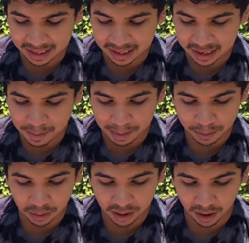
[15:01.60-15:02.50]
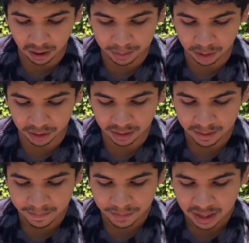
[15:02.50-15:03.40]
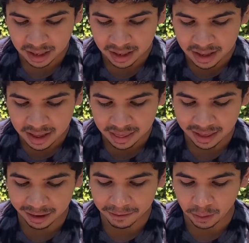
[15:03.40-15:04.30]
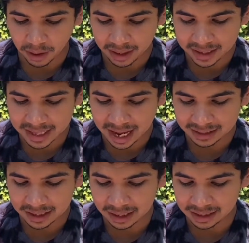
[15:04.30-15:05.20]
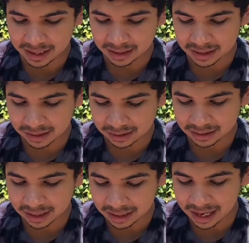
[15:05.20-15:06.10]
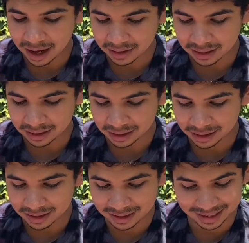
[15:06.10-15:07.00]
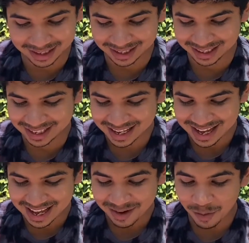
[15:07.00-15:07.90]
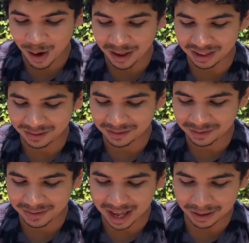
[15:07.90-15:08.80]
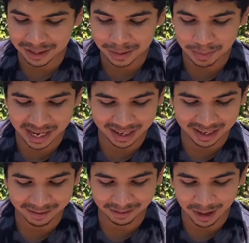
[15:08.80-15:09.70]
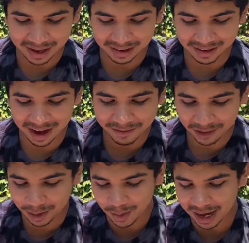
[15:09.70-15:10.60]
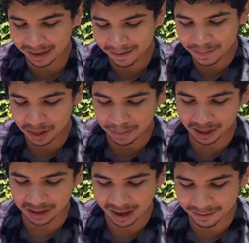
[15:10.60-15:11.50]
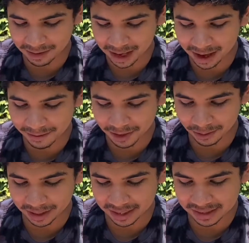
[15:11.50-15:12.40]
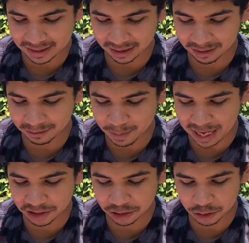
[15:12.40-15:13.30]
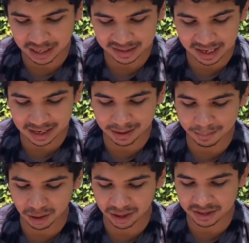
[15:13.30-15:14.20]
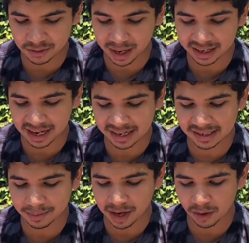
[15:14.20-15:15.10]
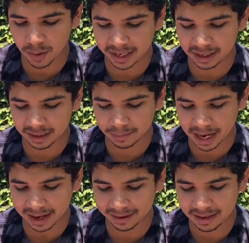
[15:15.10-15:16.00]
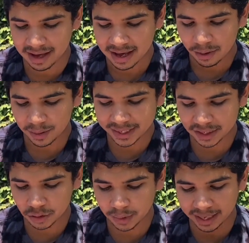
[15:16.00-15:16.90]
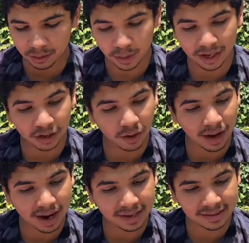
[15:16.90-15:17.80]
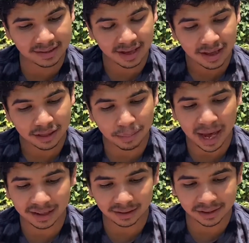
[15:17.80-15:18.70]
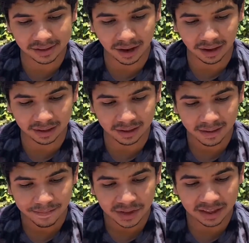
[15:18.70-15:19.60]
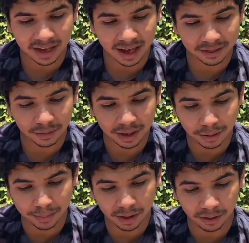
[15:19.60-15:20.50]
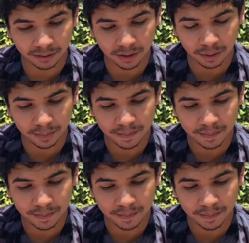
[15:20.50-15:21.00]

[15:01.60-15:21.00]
in my Buddha arbor, therefore, in that Kalialkalar wall of flowers pink and red and ivory white, among aviaries of magic transcendent birds, recognizing my awakening mind with sweet, weird cries, the pathless lark, in the ethereal perfume,